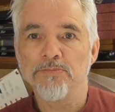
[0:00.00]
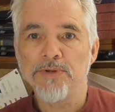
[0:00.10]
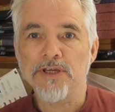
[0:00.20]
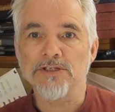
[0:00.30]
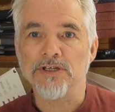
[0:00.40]

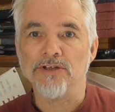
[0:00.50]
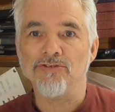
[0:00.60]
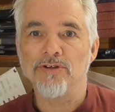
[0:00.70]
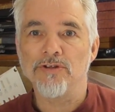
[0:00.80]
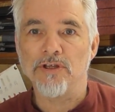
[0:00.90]
bigger
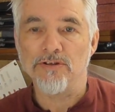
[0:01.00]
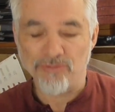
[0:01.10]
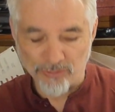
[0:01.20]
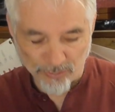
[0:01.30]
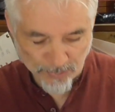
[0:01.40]
tins. Now
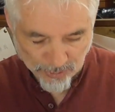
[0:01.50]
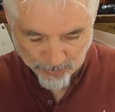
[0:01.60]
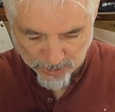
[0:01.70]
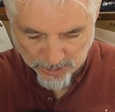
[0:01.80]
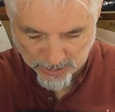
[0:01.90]
this is a
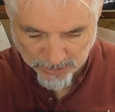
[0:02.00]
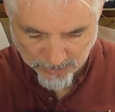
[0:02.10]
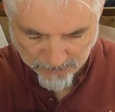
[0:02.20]
Prismacolor.